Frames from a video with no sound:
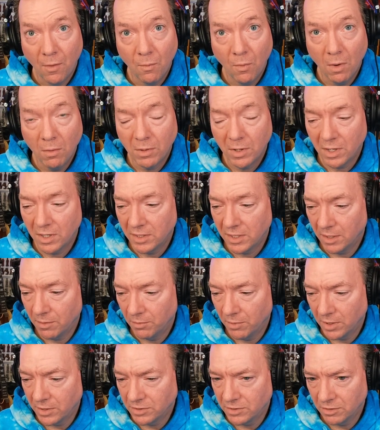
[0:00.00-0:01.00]
Oh, we're going to take a
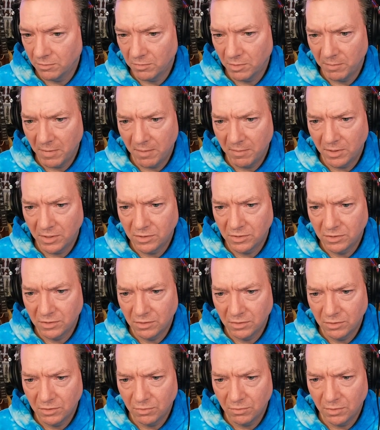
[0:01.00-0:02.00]
break soon, but maybe it's
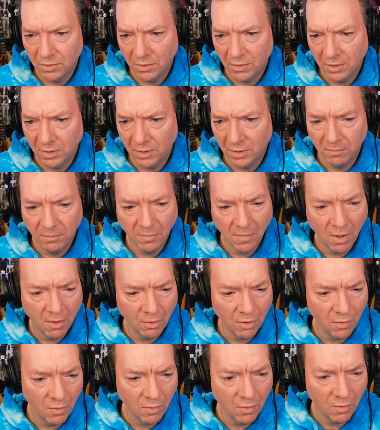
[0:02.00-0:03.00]
too annoying.
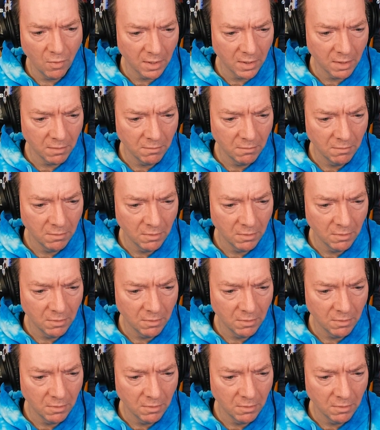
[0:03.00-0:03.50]
I'll go unplug it.